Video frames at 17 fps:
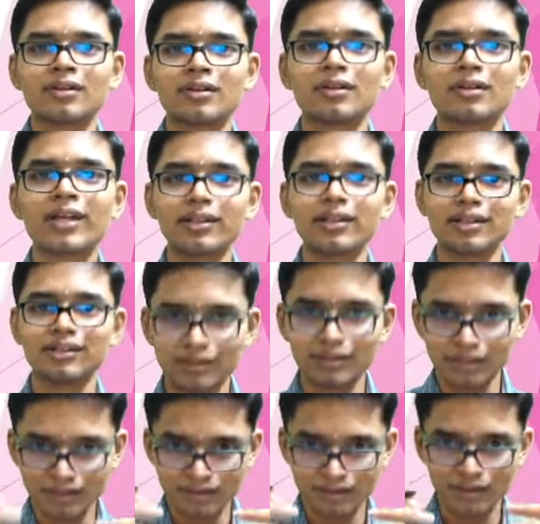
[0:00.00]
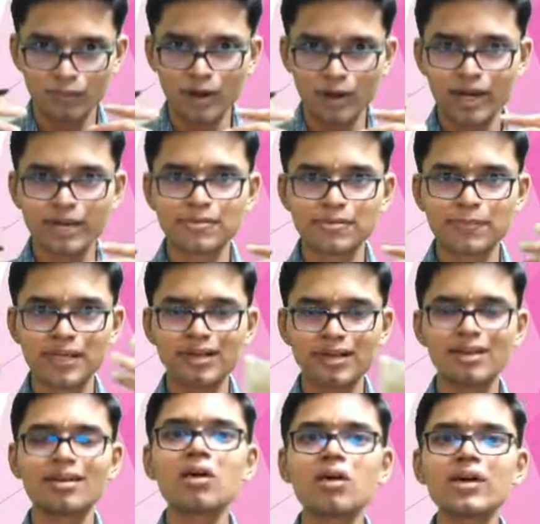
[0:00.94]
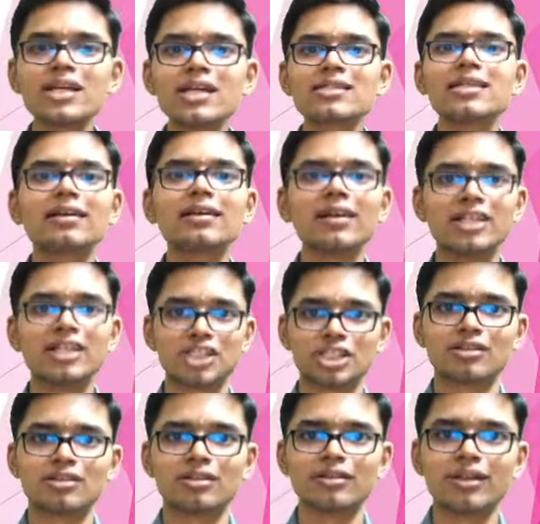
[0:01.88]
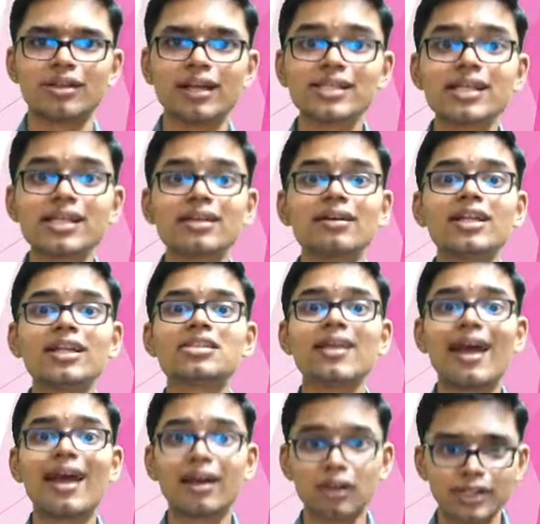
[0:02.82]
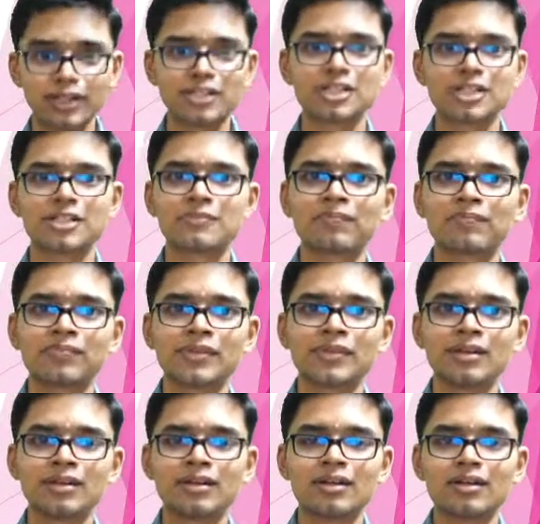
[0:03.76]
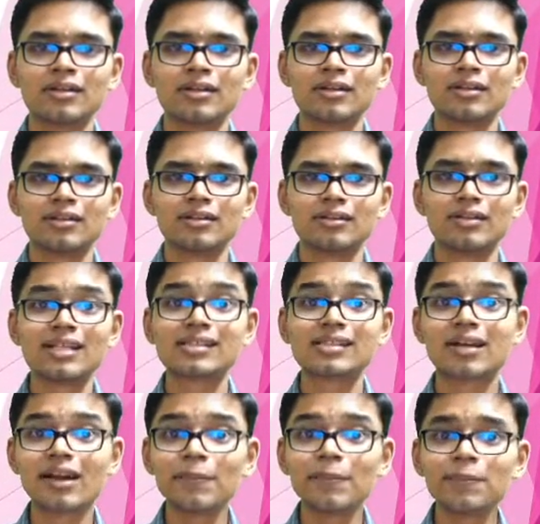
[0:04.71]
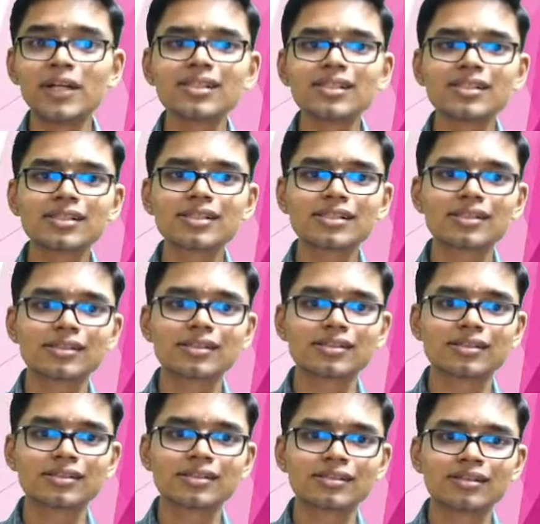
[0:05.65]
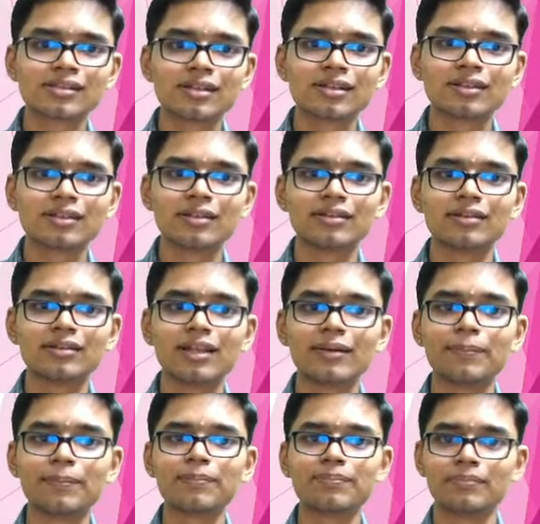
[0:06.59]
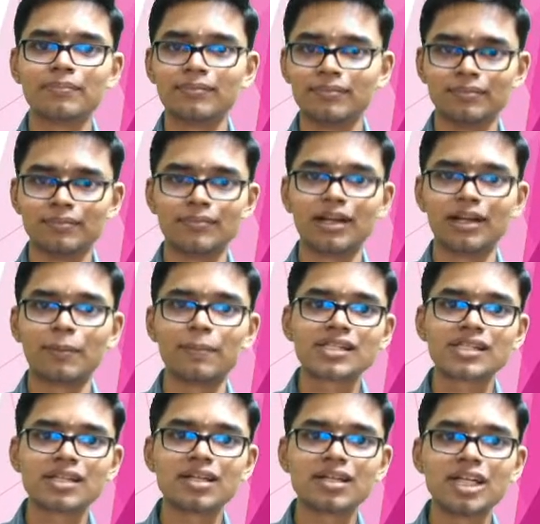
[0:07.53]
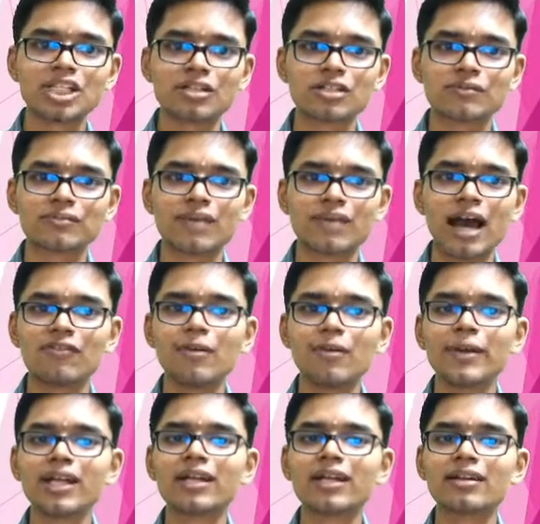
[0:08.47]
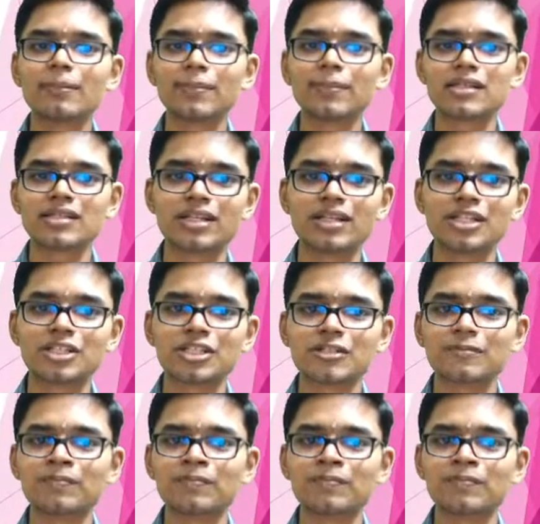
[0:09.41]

Okay, now what I am speaking now is English. That is the English language. The script is the representation, alphabetical representation.